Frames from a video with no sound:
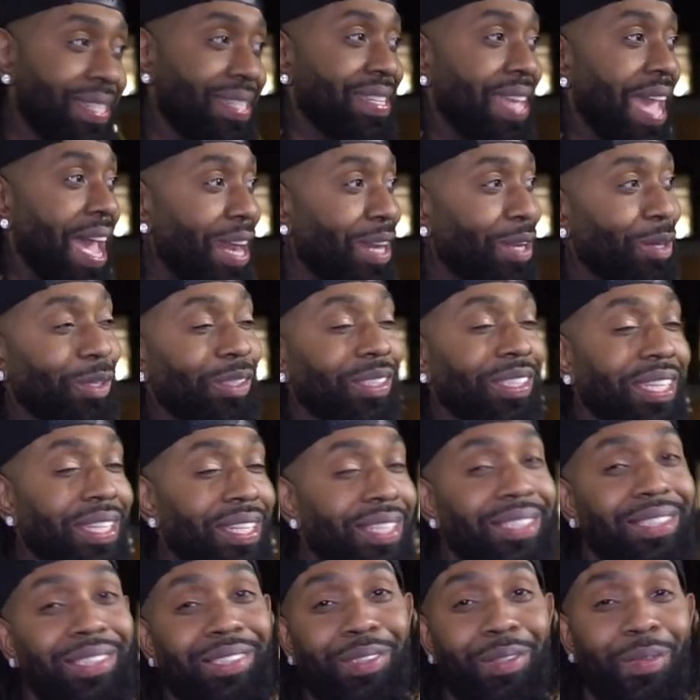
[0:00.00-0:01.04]
gotta go sell
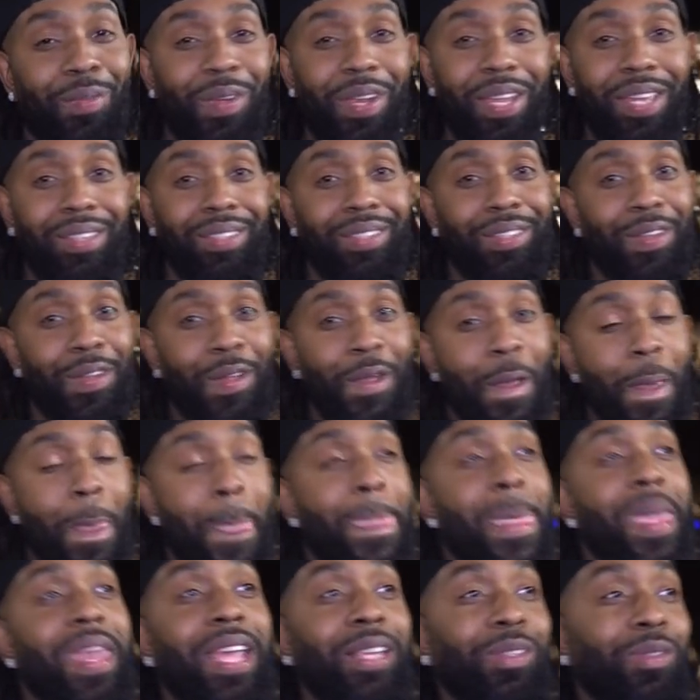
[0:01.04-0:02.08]
this shit somewhere else.
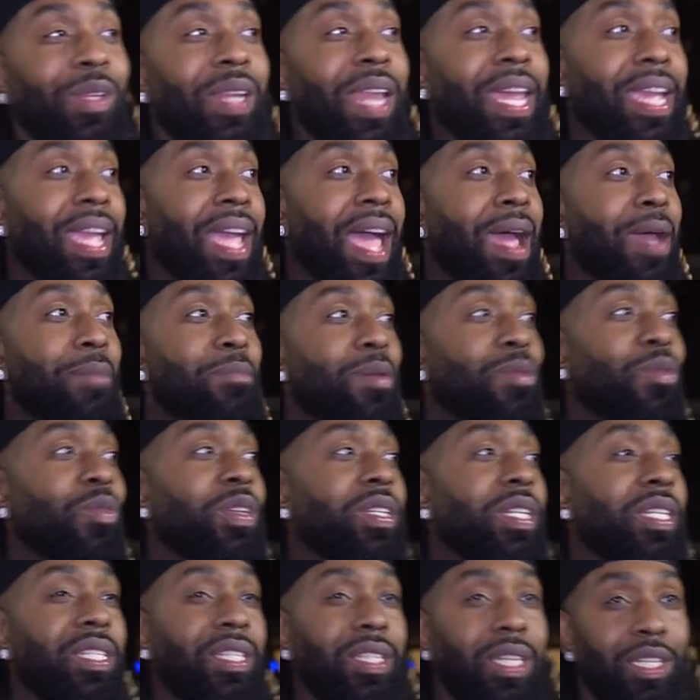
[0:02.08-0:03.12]
And that's what, like, I remember
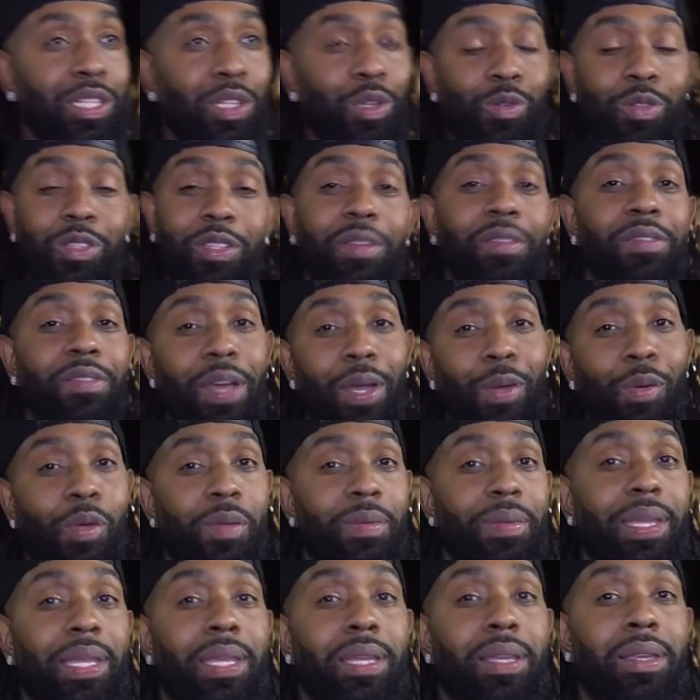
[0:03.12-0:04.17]
when this shit used to fuck with
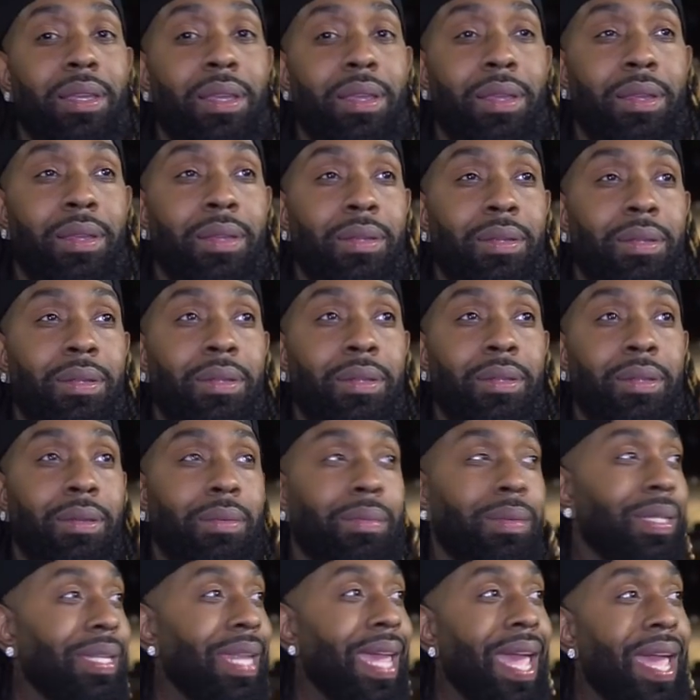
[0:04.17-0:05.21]
me.
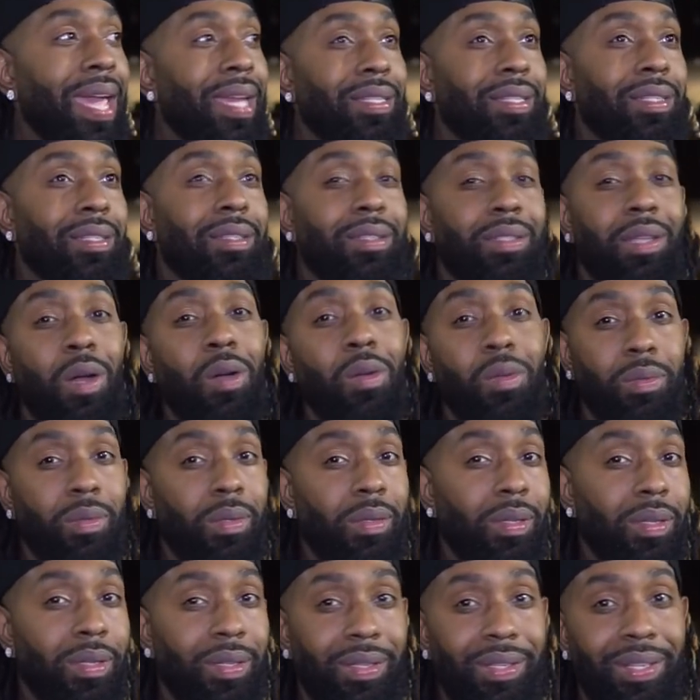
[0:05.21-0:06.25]
Now I just don't.
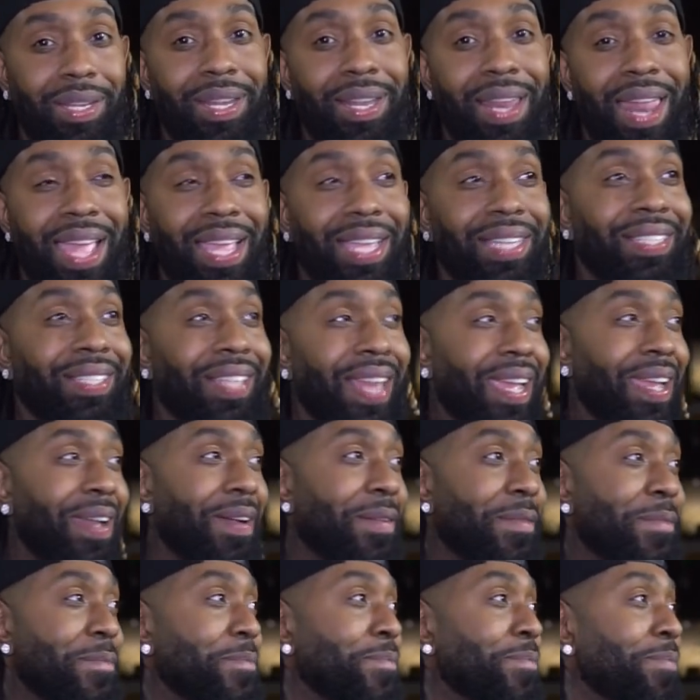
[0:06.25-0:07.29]
Right. Like, it's like a,
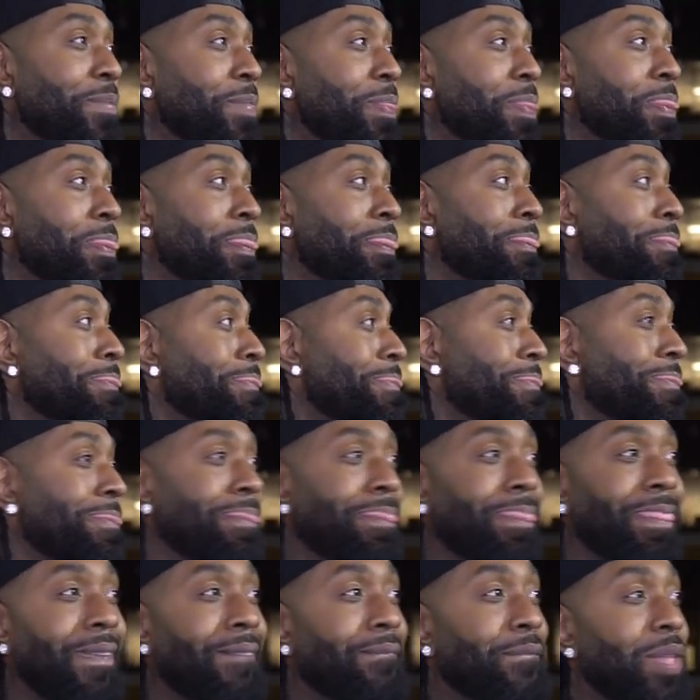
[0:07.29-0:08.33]

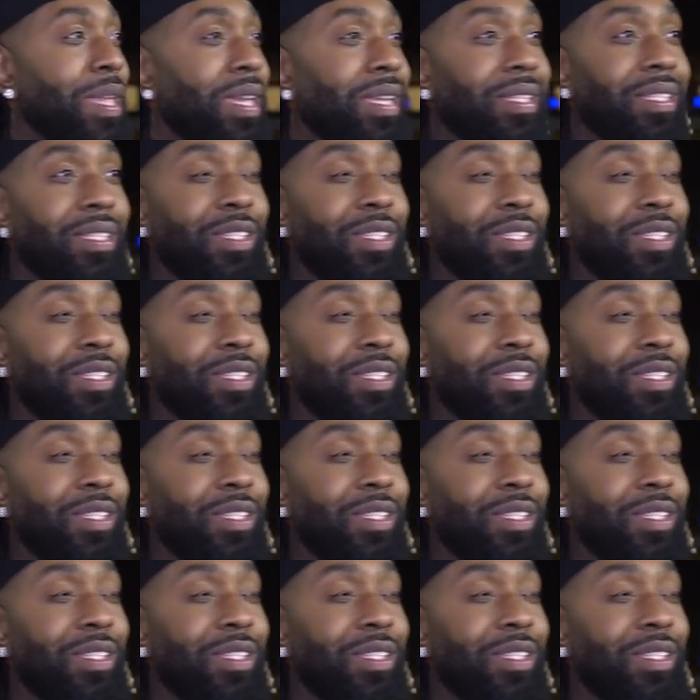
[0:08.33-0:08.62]
it's